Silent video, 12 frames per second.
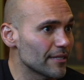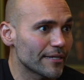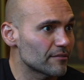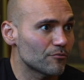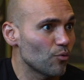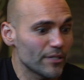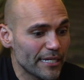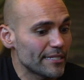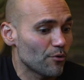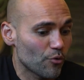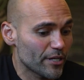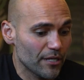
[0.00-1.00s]
Like one day
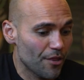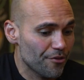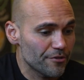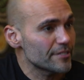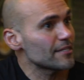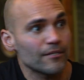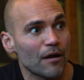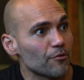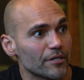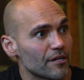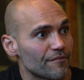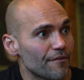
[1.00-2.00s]
they're working on Thursday, they're not
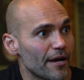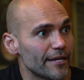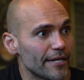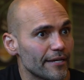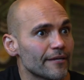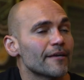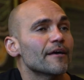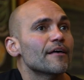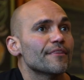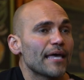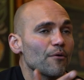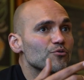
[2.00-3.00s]
working on a Friday.
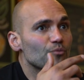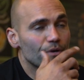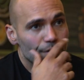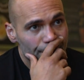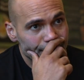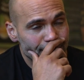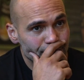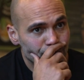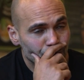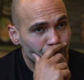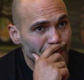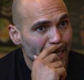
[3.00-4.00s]
That was one of the things
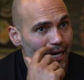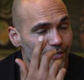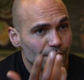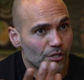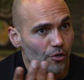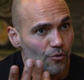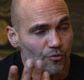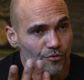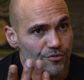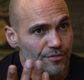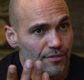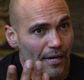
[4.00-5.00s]
we had to
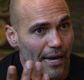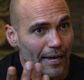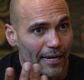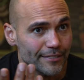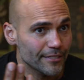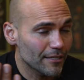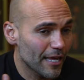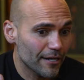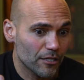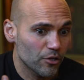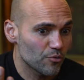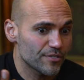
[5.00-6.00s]
close. I did a lot
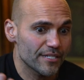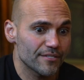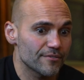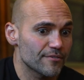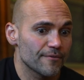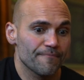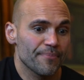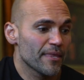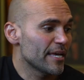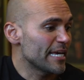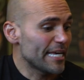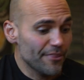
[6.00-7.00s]
of closings
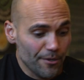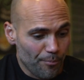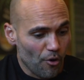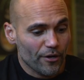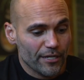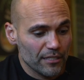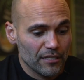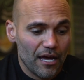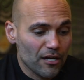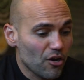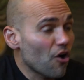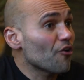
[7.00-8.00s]
in the parking
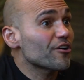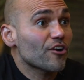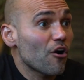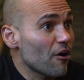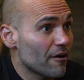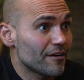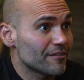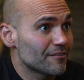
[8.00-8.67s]
lot, car to car.